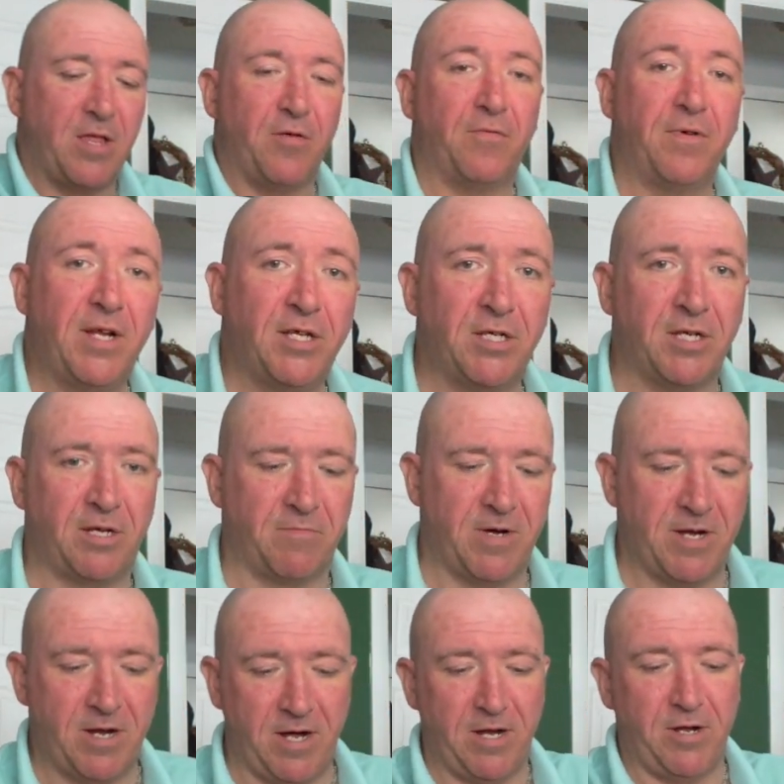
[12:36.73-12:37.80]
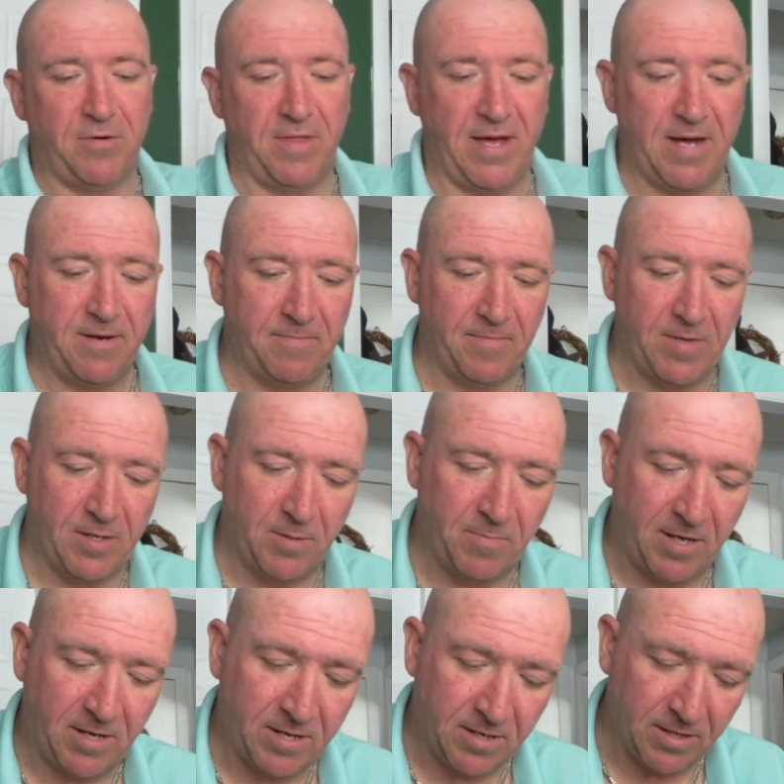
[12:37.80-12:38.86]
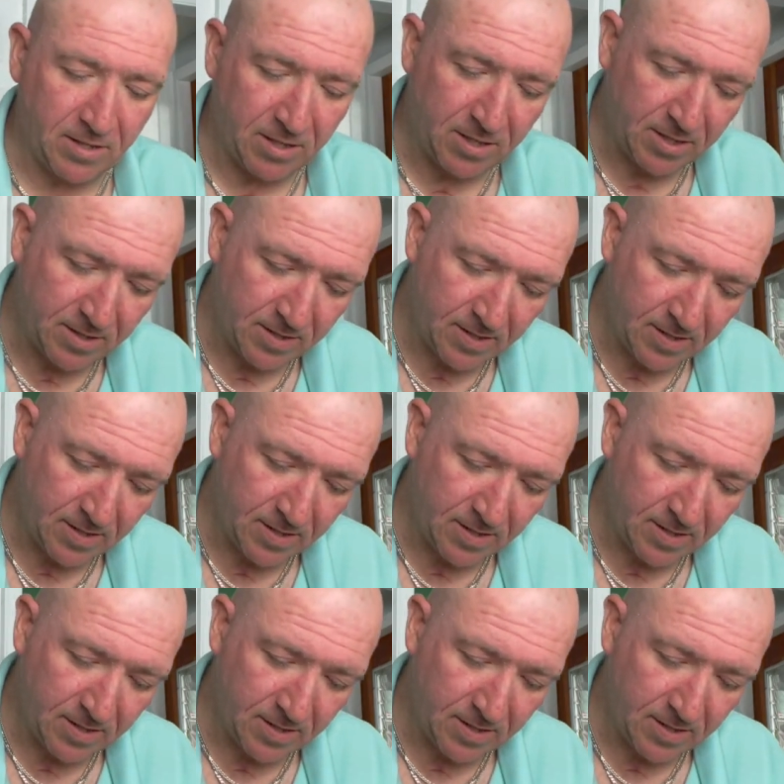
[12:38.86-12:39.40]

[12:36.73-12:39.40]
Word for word: The reason you might not know that is because...